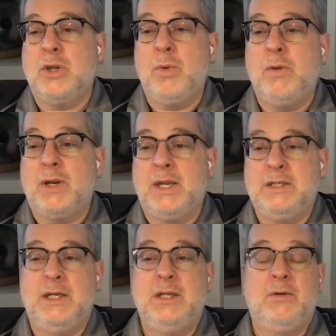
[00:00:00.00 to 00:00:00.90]
that we were
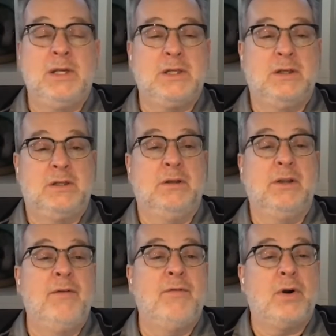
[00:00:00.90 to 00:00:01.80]
continuing to
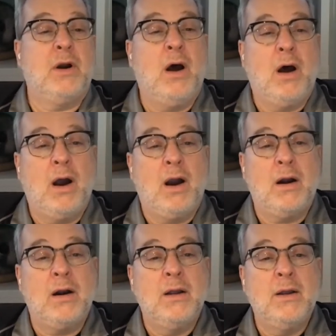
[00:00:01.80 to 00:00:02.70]
deliver
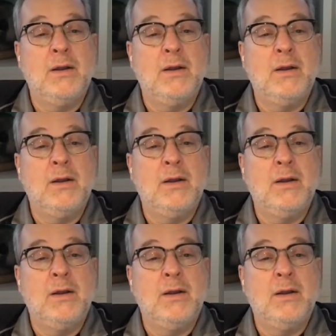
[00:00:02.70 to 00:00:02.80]
our